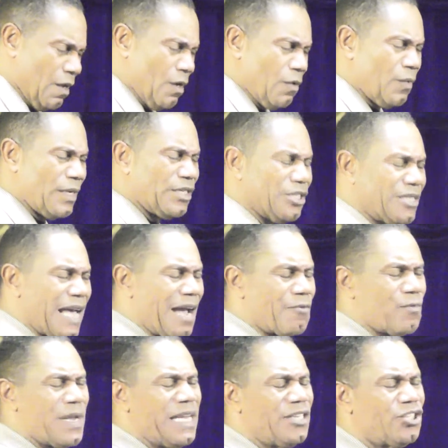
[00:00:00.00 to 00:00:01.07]
Which is
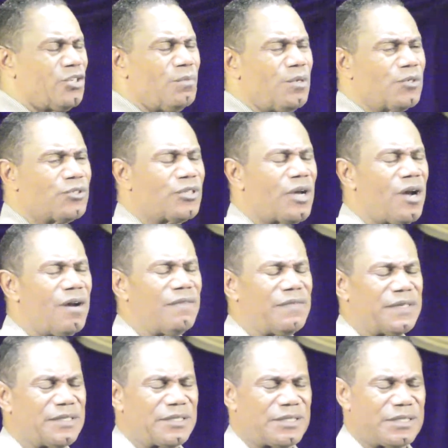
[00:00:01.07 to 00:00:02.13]
our reasonable
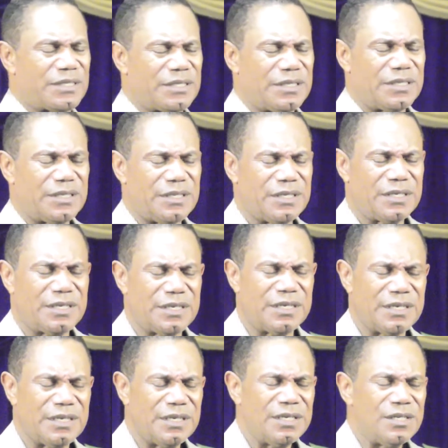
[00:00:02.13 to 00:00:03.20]
service.
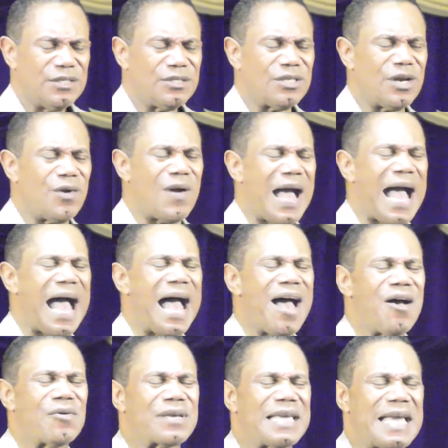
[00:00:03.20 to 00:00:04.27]
So
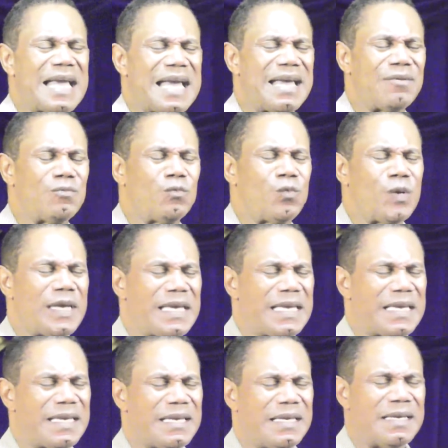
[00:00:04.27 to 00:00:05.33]
how can
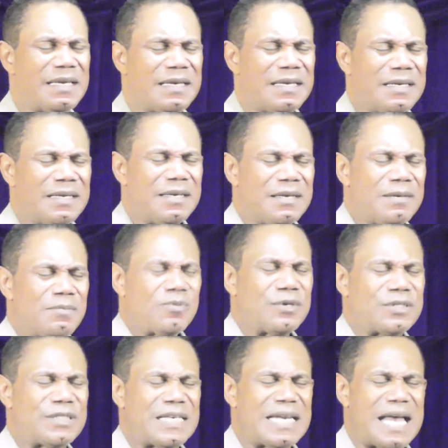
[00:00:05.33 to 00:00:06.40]
we
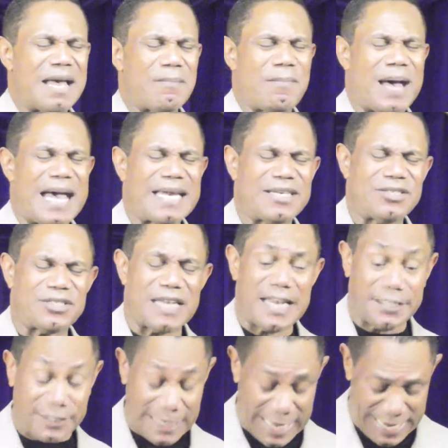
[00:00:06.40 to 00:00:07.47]
present our bodies
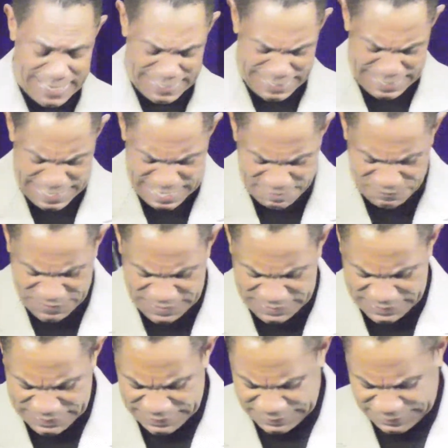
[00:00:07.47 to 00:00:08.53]
as a
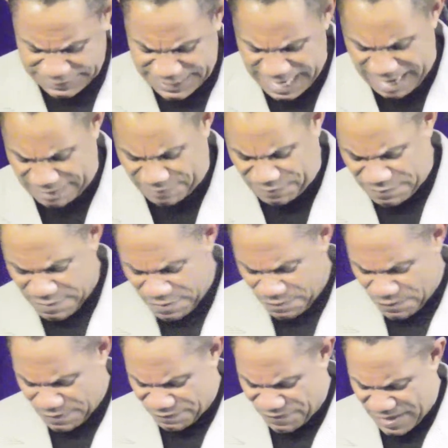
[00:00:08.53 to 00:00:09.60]
living
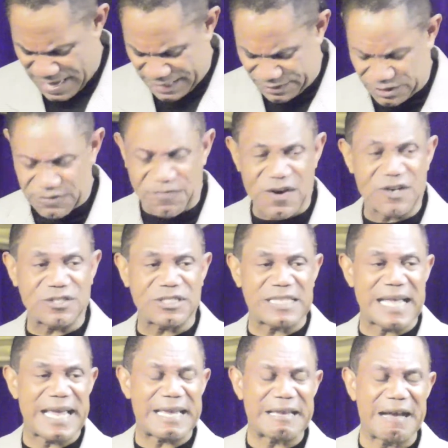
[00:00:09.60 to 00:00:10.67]
sacrifice? The
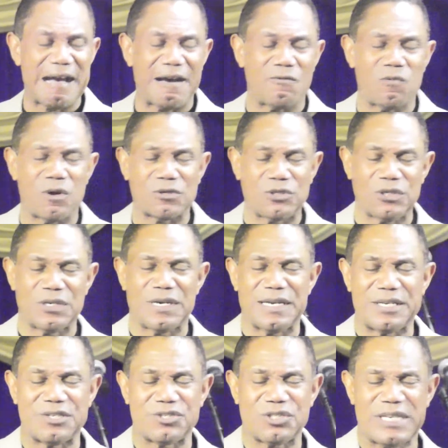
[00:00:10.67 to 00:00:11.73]
first thing God wants you to
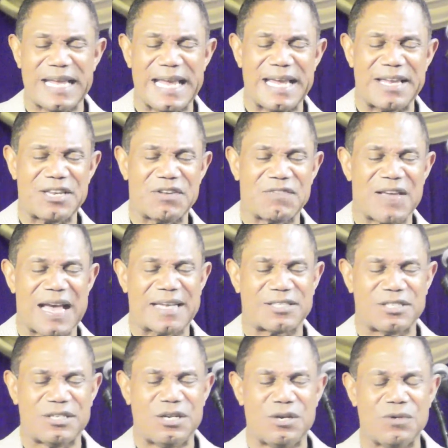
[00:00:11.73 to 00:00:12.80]
understand you've got
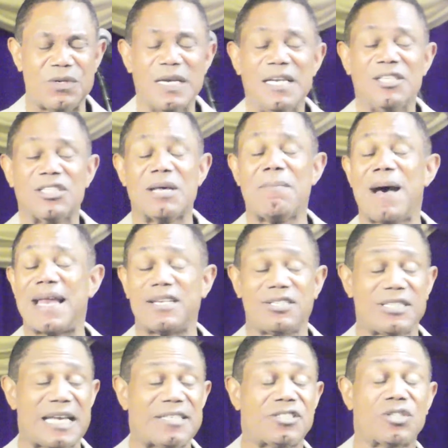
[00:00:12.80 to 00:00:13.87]
to do, somebody
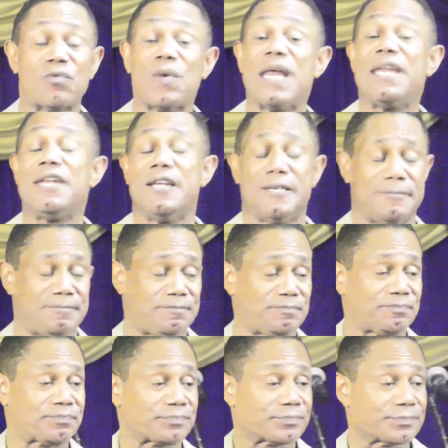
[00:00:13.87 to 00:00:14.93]
say surrender.
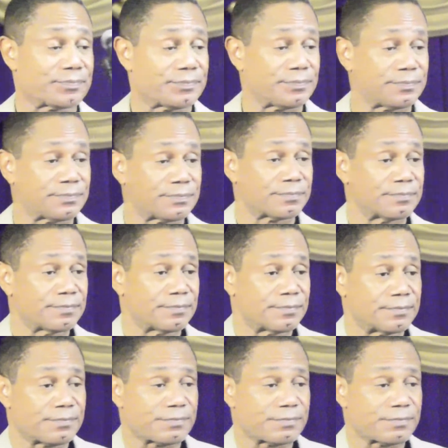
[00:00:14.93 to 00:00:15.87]
Surrender.